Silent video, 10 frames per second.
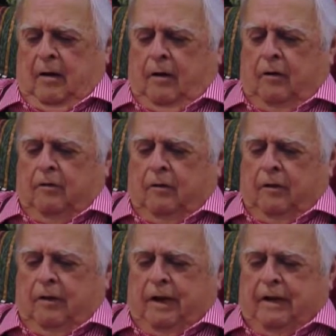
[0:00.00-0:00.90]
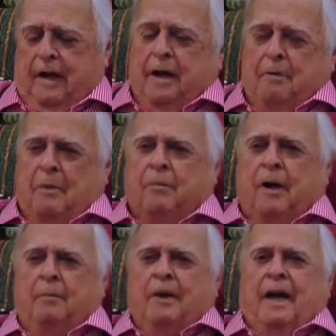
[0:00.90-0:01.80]
also at that time, I
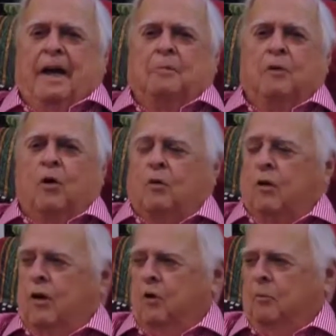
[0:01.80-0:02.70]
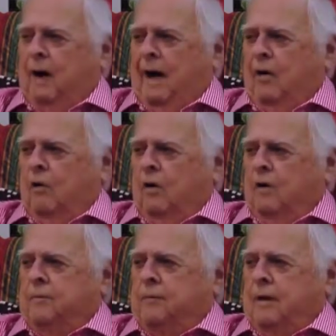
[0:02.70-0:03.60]
probably had more raw power
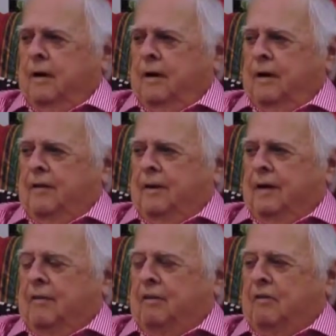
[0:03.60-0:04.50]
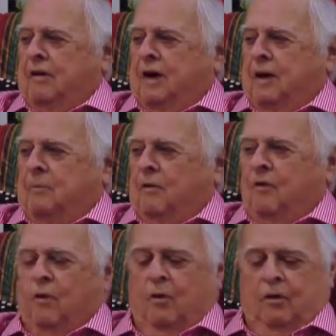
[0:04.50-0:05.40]
than I've ever had
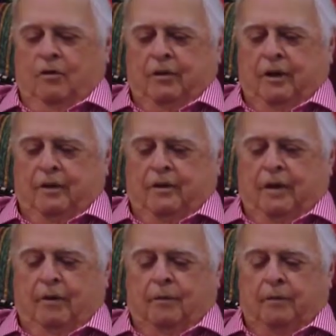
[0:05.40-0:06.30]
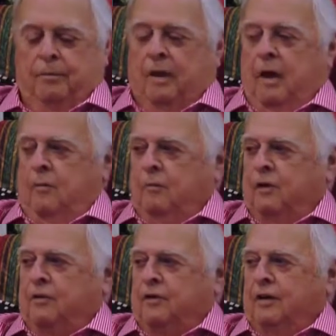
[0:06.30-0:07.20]
before or since. I was
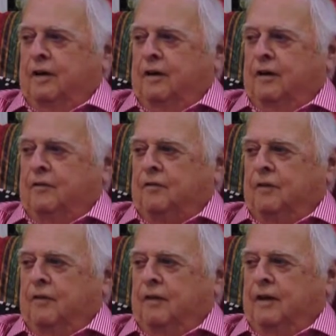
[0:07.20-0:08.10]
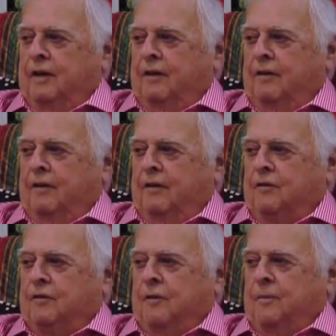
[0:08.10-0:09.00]
personnel officer, legal
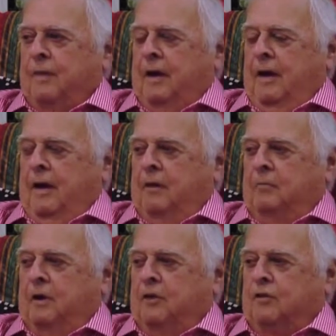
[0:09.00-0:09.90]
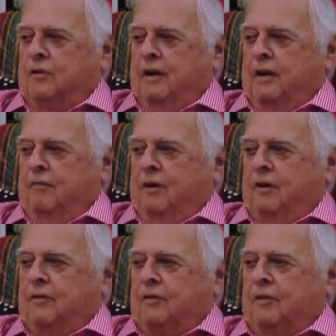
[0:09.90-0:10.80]
officer, administrative
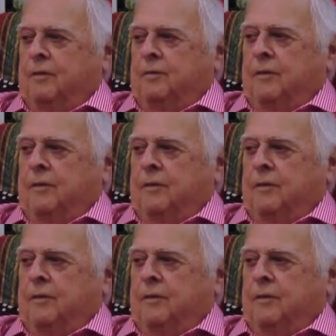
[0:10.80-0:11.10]
officer,